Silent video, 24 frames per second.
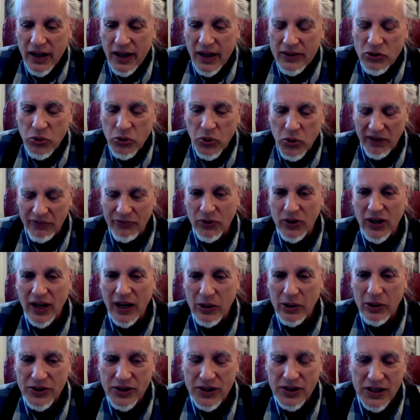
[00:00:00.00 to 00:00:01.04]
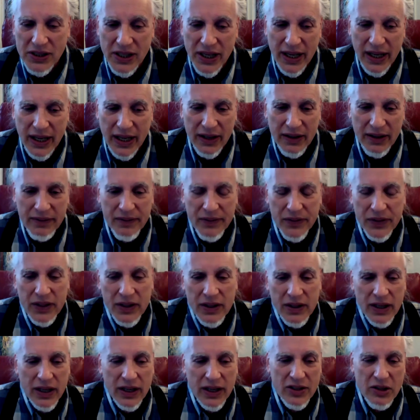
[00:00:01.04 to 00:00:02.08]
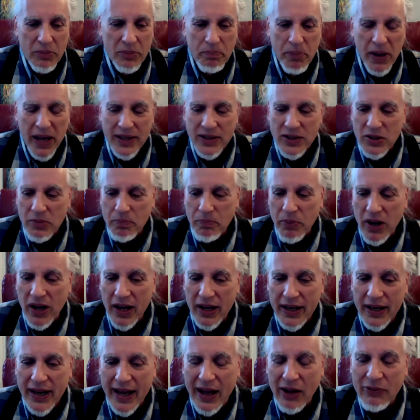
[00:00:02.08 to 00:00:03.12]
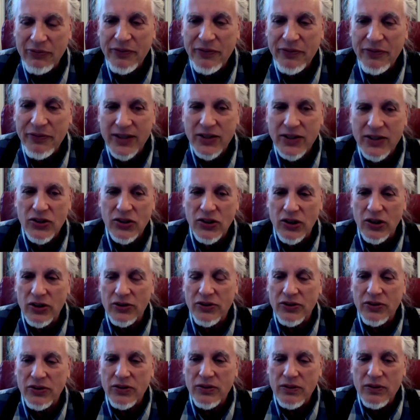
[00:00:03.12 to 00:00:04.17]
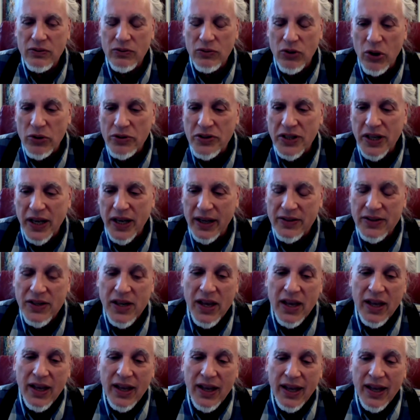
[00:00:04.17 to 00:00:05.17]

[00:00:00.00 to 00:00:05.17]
24 hours in a day. It depends upon how fast Earth rotates.